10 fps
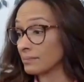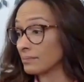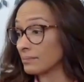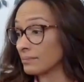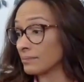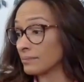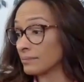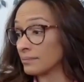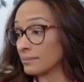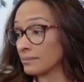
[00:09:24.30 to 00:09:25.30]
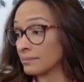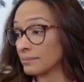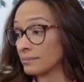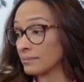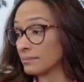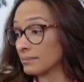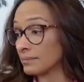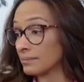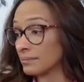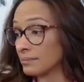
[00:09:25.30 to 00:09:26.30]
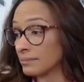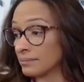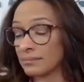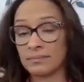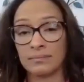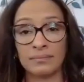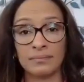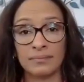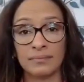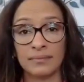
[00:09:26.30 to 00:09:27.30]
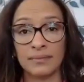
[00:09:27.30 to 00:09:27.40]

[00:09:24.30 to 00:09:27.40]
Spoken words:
(no one is talking)